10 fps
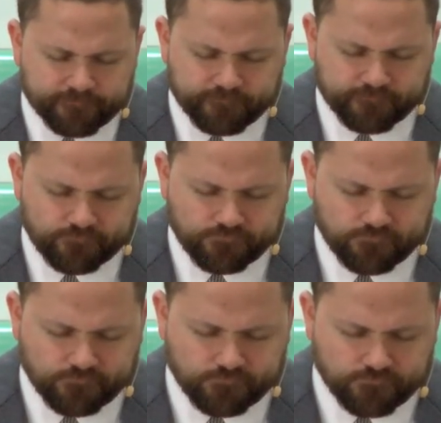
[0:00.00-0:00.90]

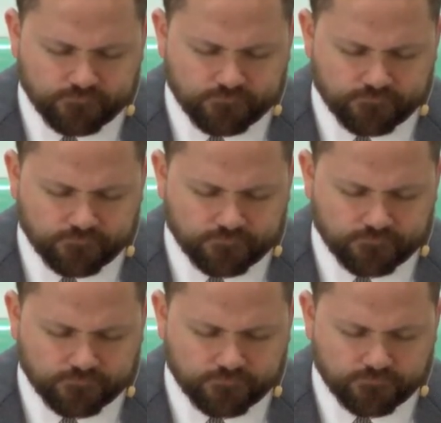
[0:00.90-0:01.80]

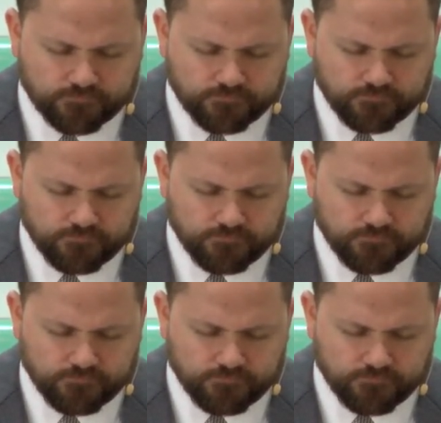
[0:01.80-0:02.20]
[no speech]